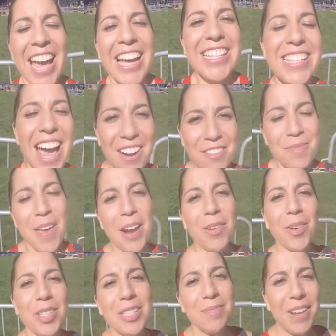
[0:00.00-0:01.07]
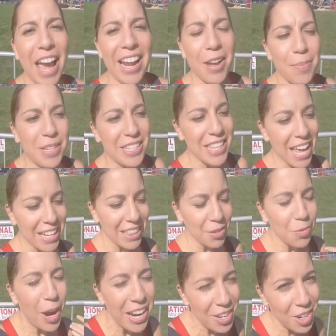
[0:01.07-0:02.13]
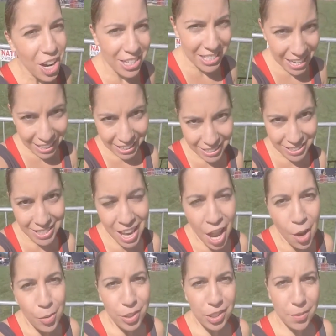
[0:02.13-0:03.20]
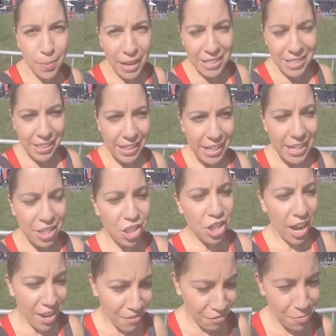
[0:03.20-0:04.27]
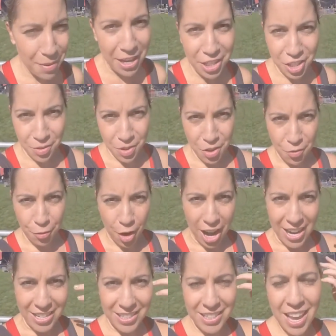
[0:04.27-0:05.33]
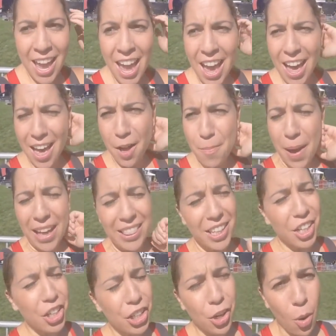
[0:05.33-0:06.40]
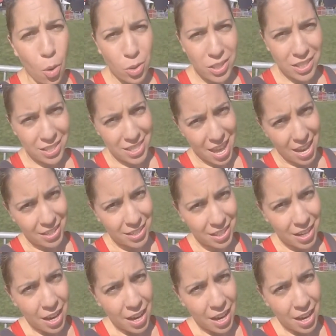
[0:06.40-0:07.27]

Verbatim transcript: Aside from that awesome lineup, is that the way you got tickets was to basically share information with your friends uh, about the good causes that